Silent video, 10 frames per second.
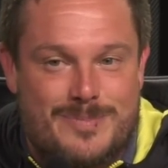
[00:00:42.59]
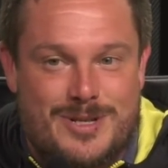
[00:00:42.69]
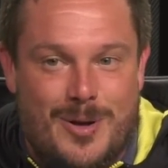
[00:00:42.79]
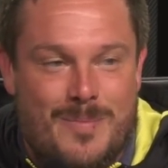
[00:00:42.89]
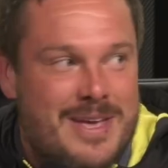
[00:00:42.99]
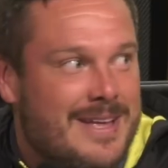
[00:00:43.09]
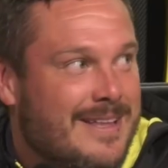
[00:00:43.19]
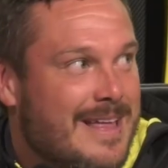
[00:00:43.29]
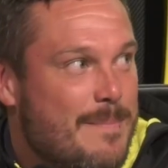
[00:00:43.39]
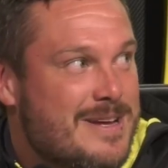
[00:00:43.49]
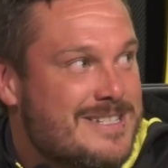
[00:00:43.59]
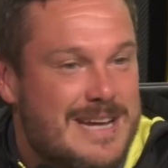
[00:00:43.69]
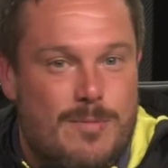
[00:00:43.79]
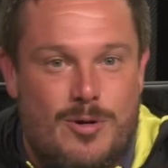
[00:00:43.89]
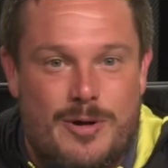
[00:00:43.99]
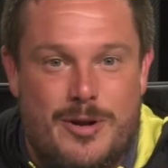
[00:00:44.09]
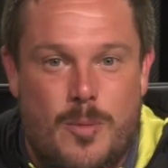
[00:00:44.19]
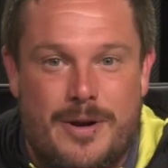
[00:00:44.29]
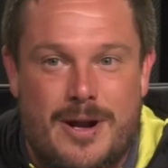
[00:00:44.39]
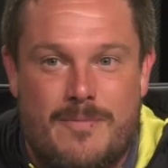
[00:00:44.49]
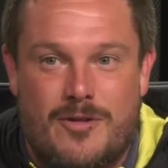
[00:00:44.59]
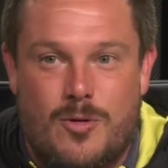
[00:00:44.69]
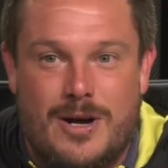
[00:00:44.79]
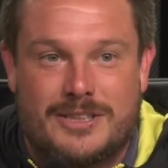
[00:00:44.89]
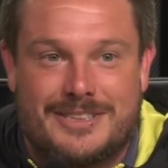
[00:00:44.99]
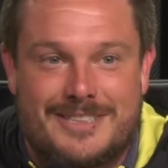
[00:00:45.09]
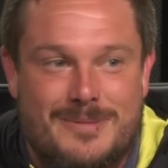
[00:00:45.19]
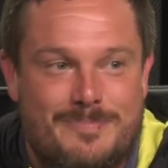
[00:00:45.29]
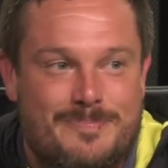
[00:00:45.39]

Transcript: So that being said, we'll go ahead and open it up for questions.